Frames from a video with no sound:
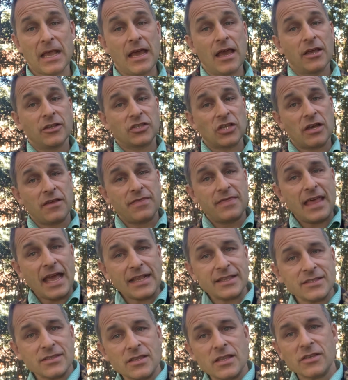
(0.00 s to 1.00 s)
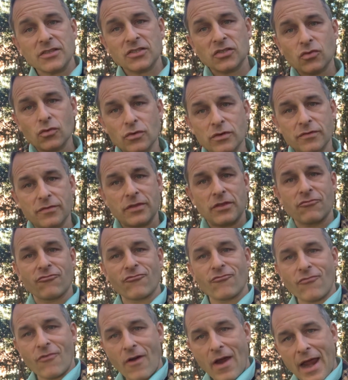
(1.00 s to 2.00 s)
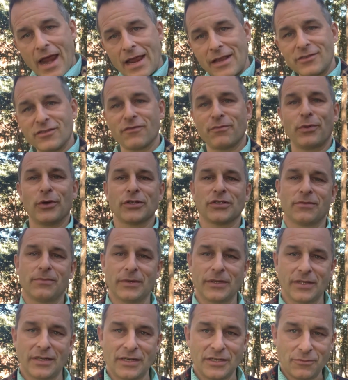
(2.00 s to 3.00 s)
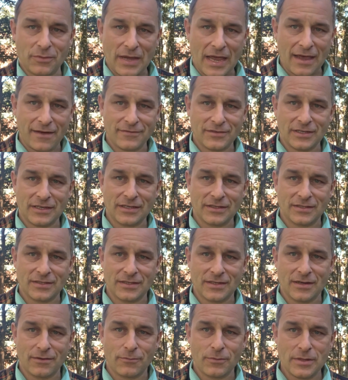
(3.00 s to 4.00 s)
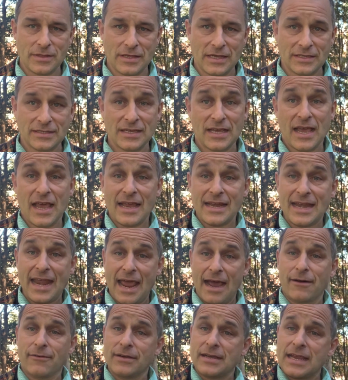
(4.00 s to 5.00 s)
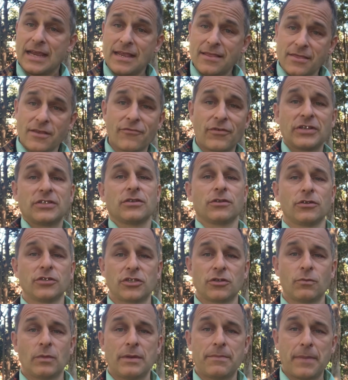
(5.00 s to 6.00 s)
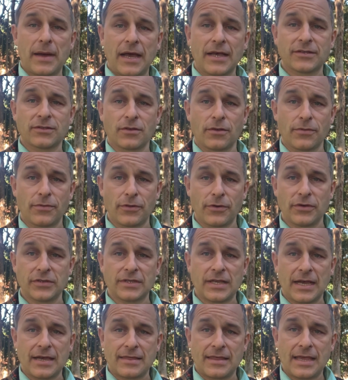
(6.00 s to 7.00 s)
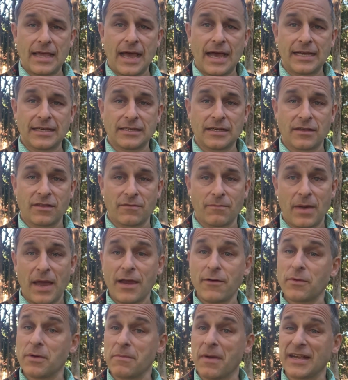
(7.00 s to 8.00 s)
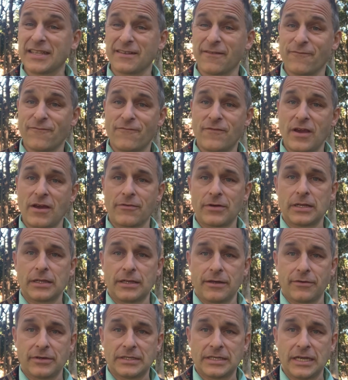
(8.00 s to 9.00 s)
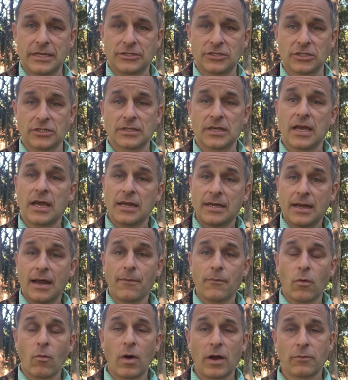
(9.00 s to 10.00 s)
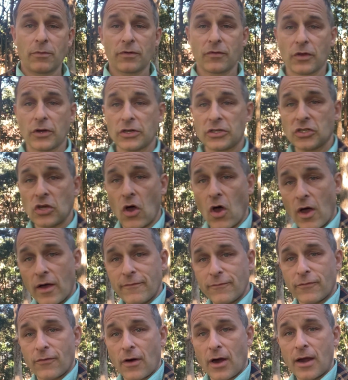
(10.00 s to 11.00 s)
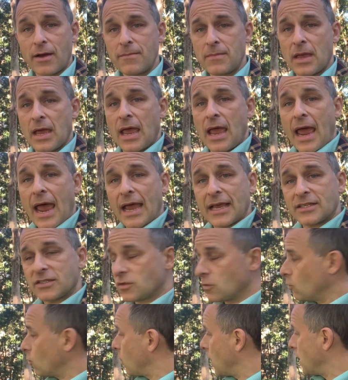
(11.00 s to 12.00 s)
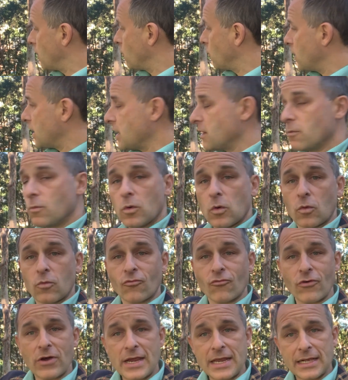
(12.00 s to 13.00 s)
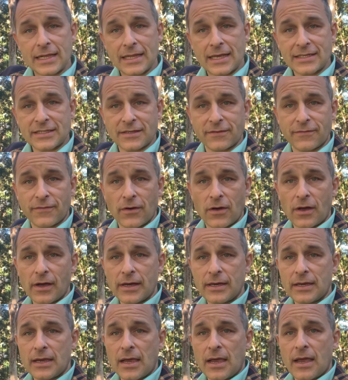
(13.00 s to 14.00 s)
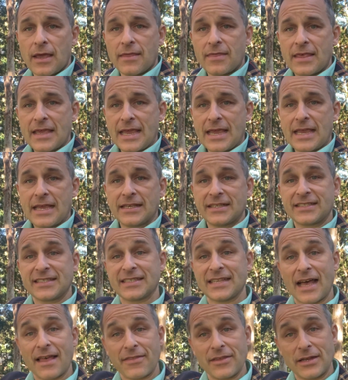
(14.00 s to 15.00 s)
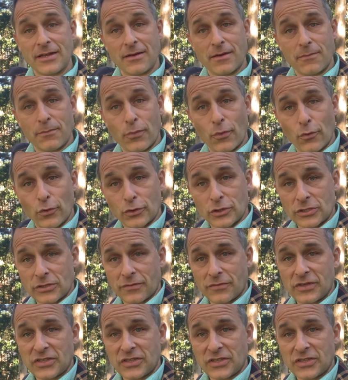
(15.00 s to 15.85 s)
So that's the sort of the range of possibilities we have to consider with this. Now, in the resolution we passed on Thursday, the 18th of May, we made some very clear intentions. Number one, we've got a time frame as to when we will reclassify the southern portion of the